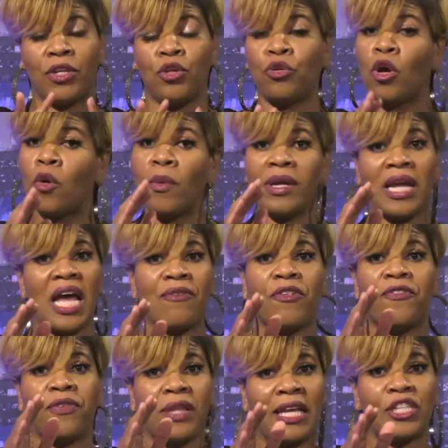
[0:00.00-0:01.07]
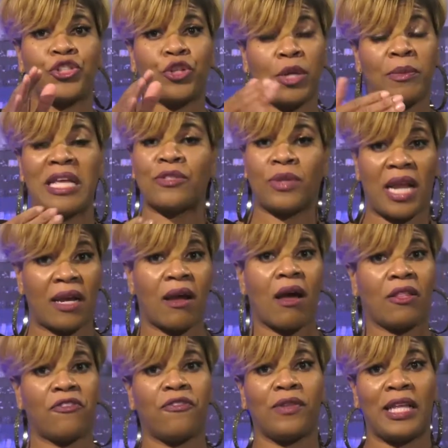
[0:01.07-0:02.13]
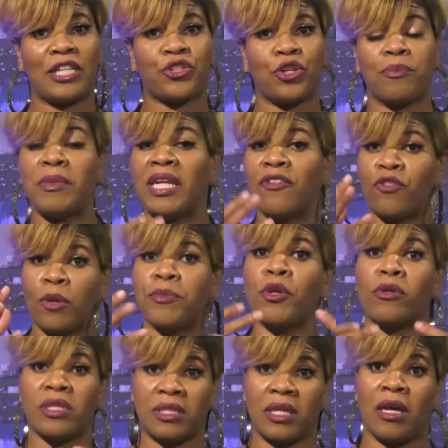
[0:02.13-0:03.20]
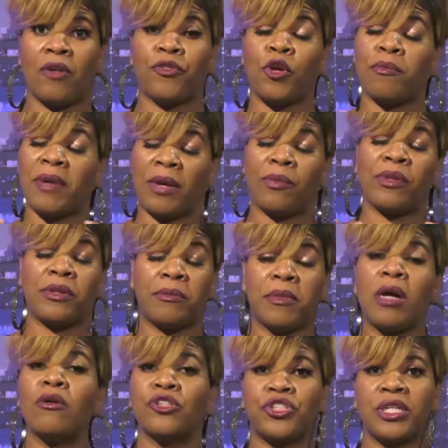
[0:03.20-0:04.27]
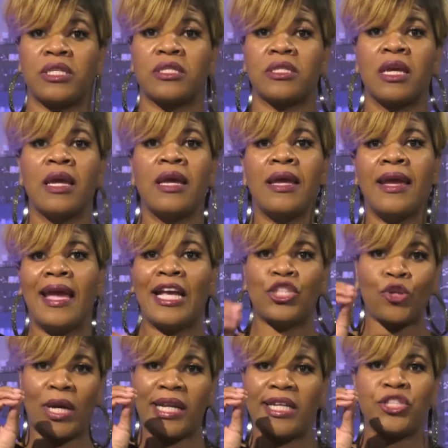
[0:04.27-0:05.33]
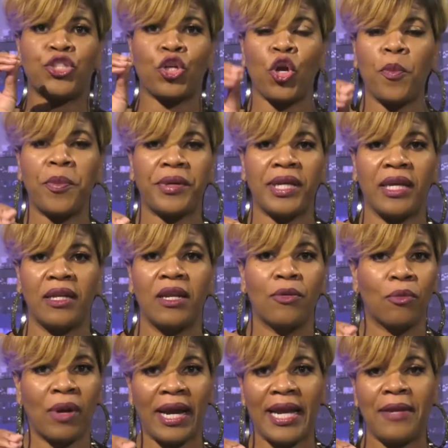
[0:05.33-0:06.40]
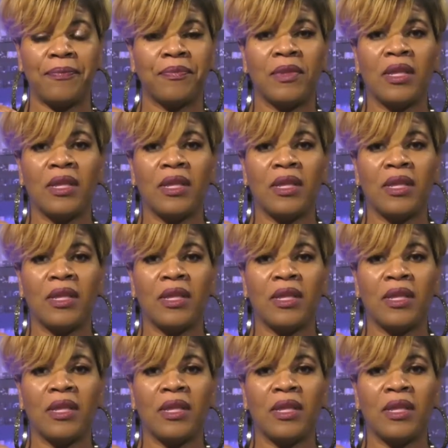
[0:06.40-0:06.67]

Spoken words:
You don't want to have a flesh dream. That's what I call a flesh dream, meaning from yourself, your mind, will, and emotions, and try to interpret it, right?